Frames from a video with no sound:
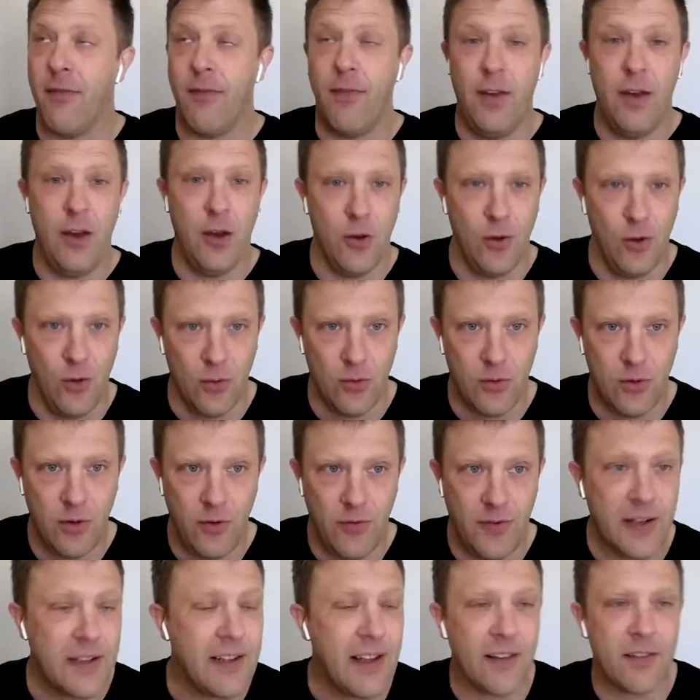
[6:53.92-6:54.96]
field
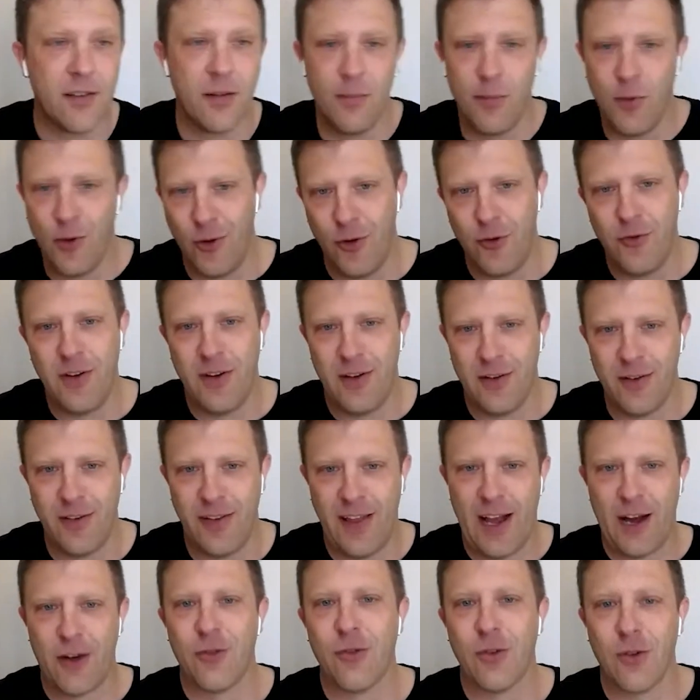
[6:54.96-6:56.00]
that doesn't merge into
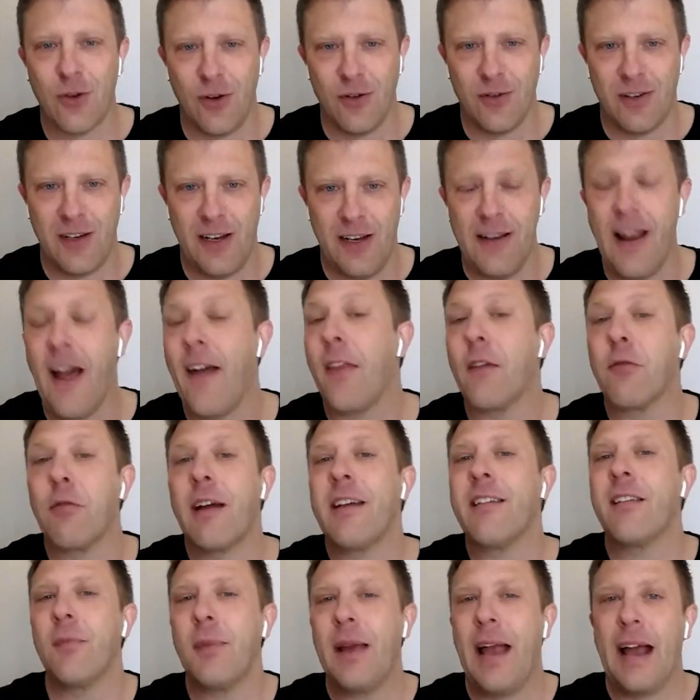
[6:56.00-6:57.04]
the actual content. Now, the
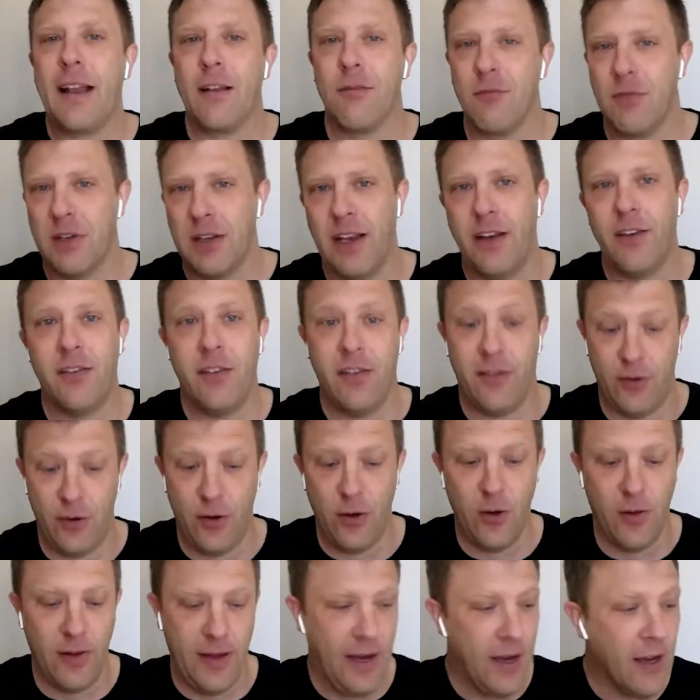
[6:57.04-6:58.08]
reason we hadn't released this
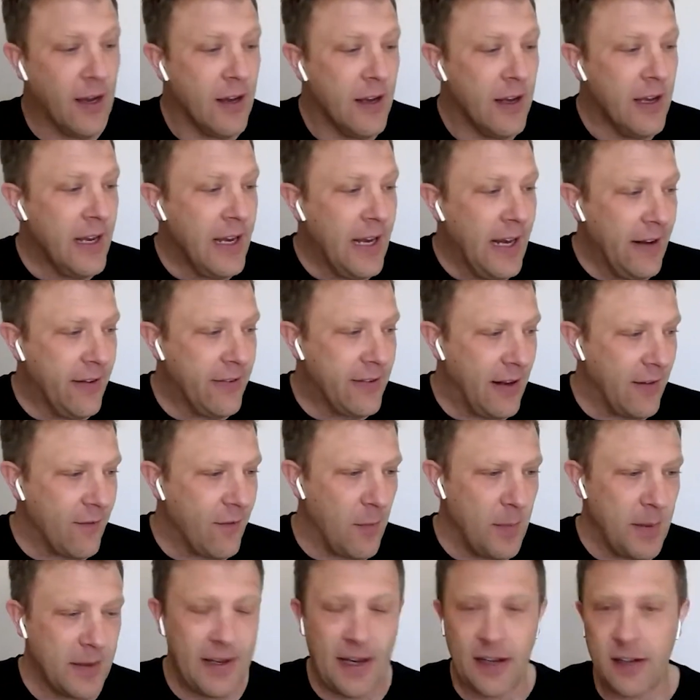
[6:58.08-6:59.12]
earlier is that
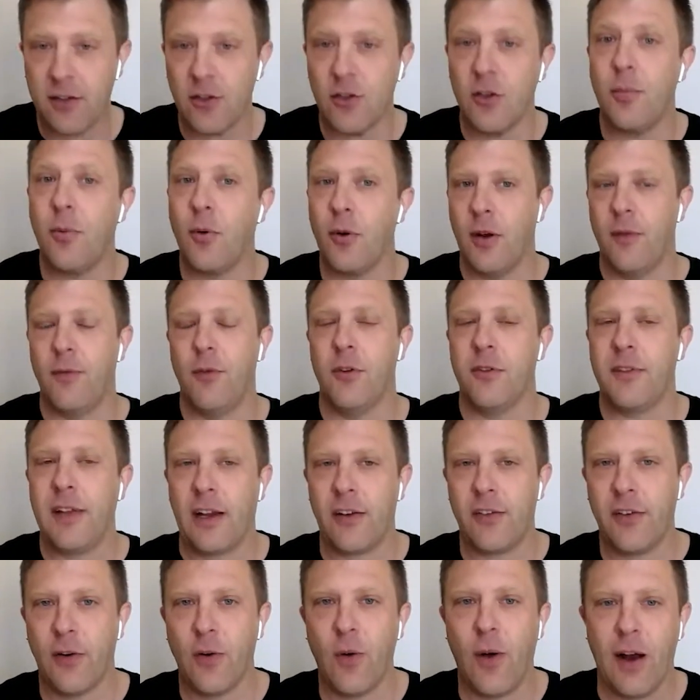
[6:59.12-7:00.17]
from a technical point of view, it's
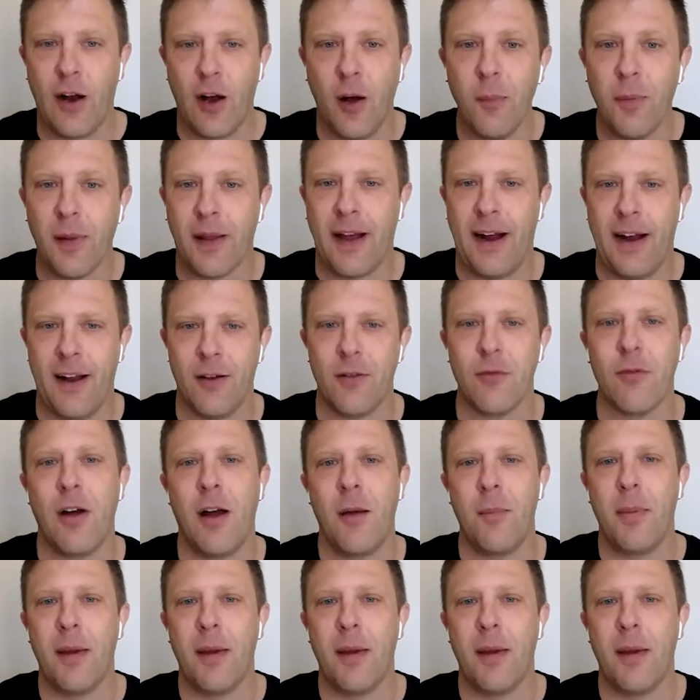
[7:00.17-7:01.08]
actually quite complicated, right?